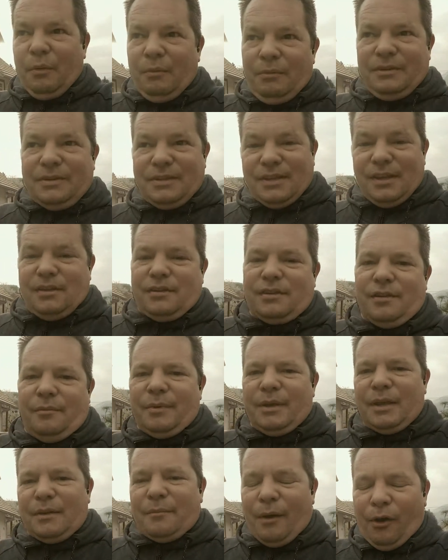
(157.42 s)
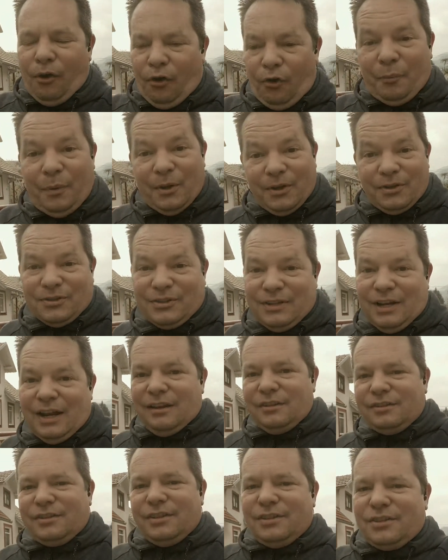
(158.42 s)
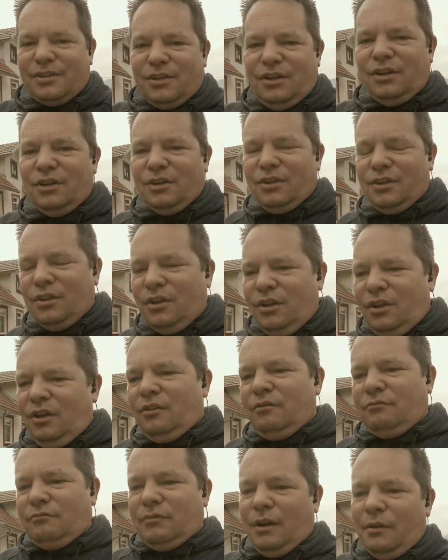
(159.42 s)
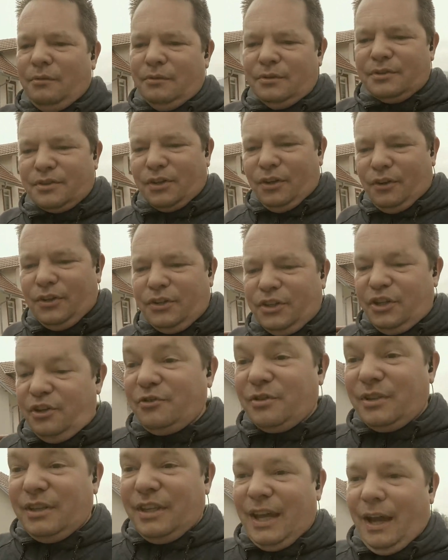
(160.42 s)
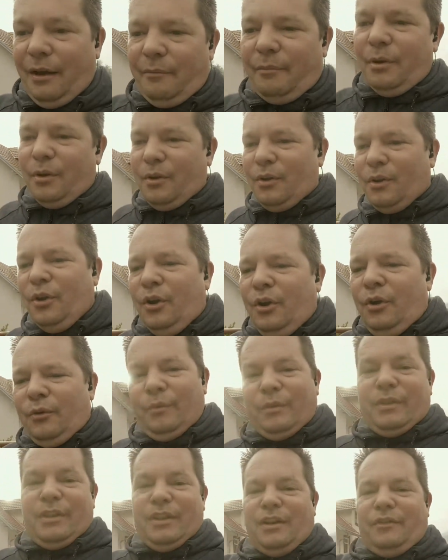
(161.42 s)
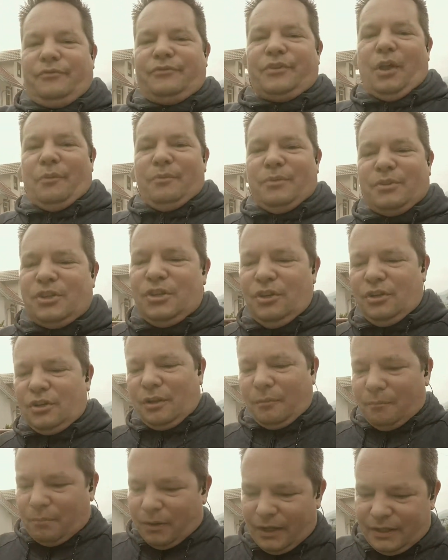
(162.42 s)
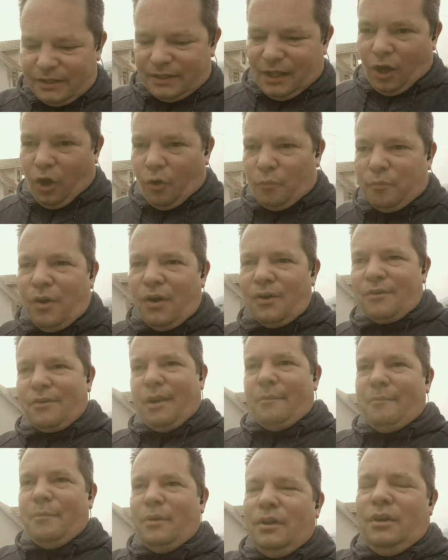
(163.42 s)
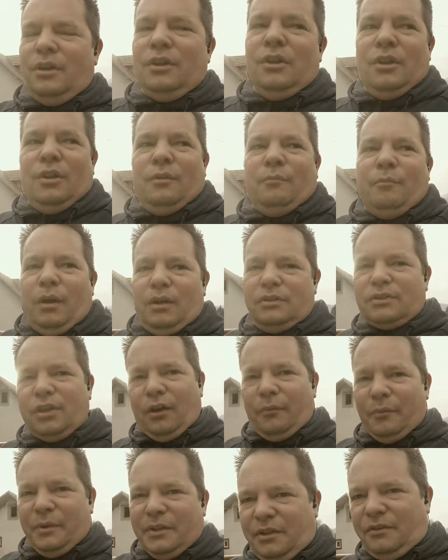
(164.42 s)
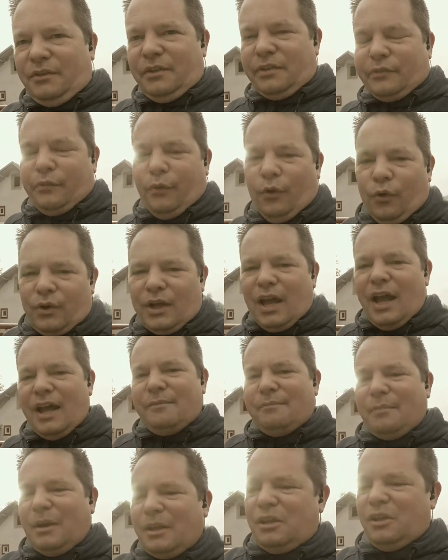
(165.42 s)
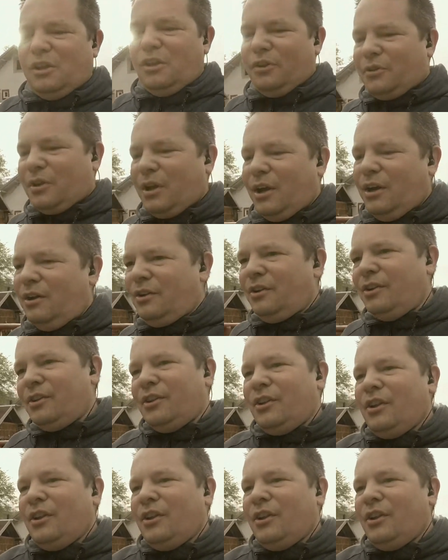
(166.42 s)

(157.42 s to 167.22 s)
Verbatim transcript: Probably says something about our personalities that Rowan started using the app with enough time that she'd have completed the whole programme by the time we did this four K in Banja Luka.